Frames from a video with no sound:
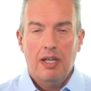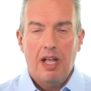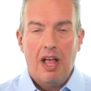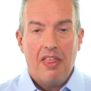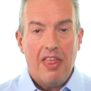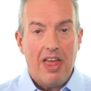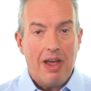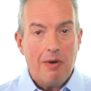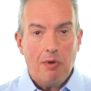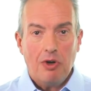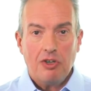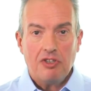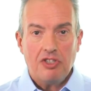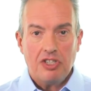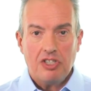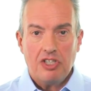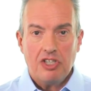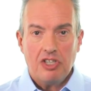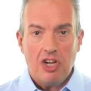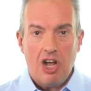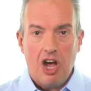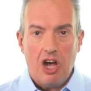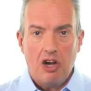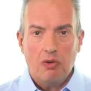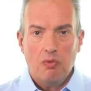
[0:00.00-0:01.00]
They wanted to
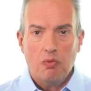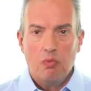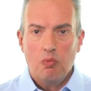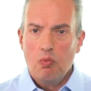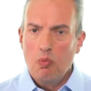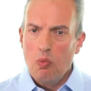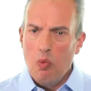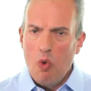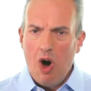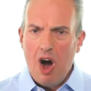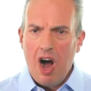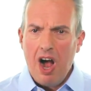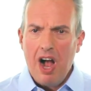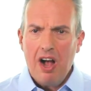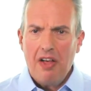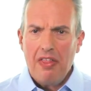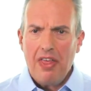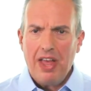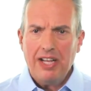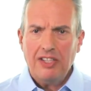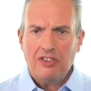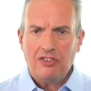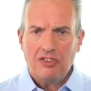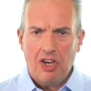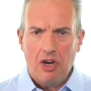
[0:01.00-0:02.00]
know, why are
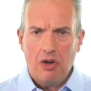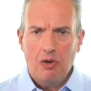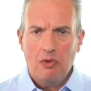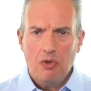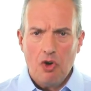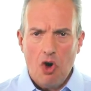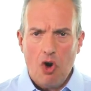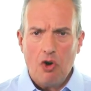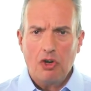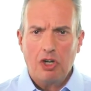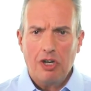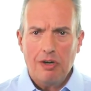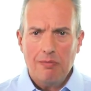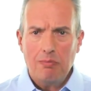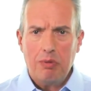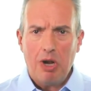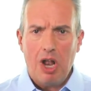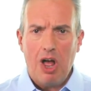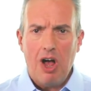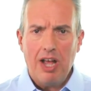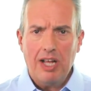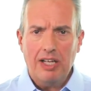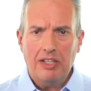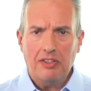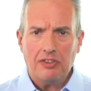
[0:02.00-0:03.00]
they so
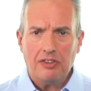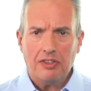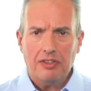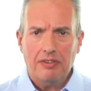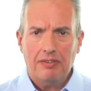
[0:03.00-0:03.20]
non-compliant?